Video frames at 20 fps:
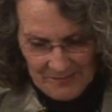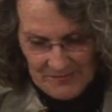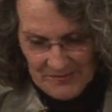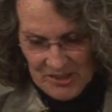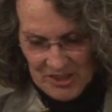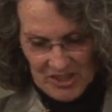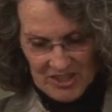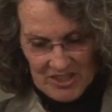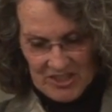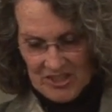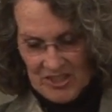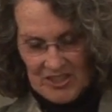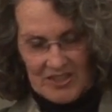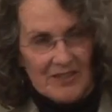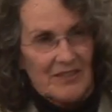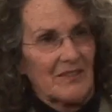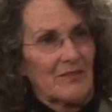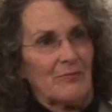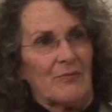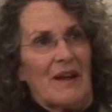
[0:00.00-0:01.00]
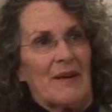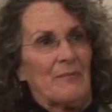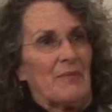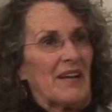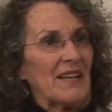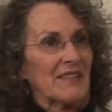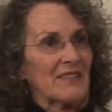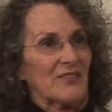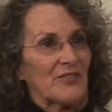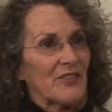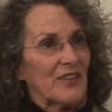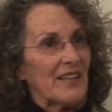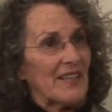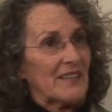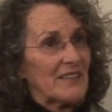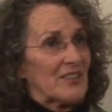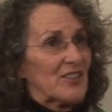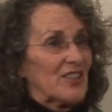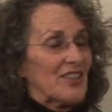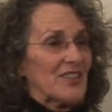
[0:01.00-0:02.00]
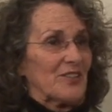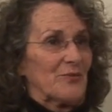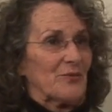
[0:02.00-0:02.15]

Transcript: She's just my best friend. She's